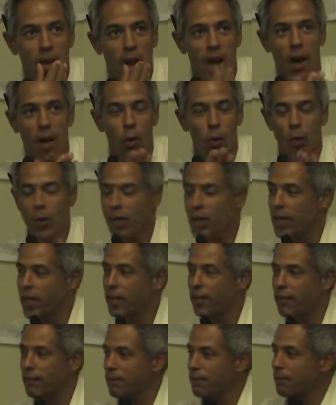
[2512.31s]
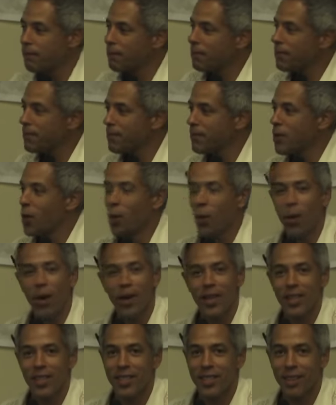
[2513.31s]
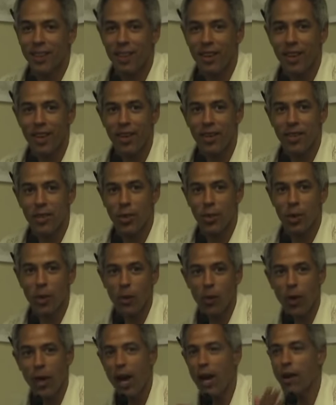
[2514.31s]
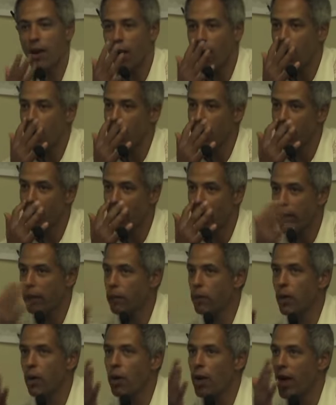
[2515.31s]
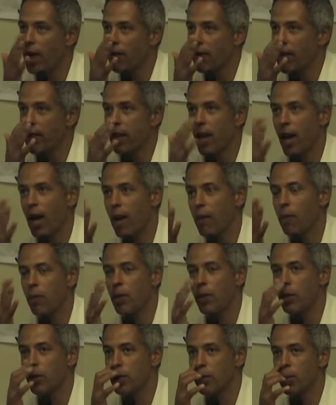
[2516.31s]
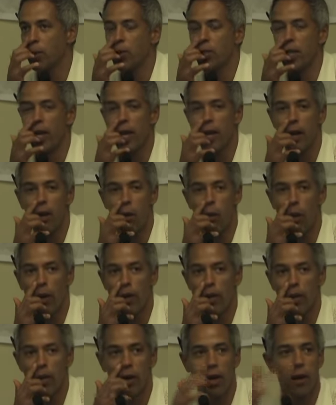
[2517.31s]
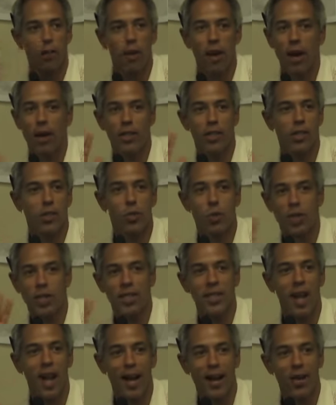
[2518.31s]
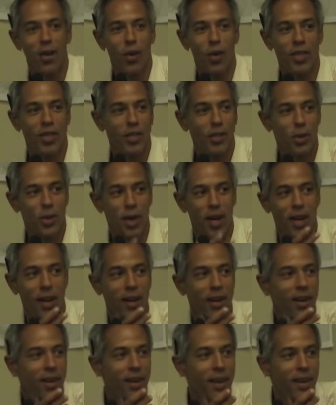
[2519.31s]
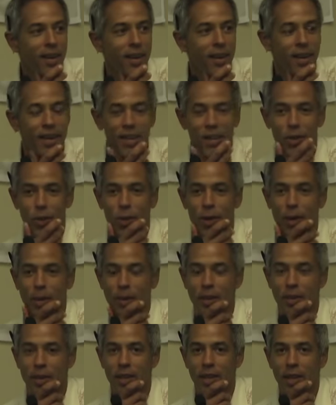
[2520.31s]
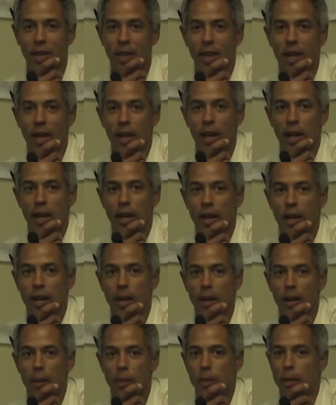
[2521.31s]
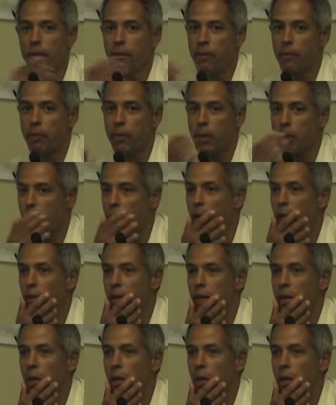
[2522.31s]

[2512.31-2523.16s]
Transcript: I don't really know where to start. So what I, I would like, we don't have any time. We were supposed to end at 1.30, but I just was not going to uh, interrupt her. And, um, if people have any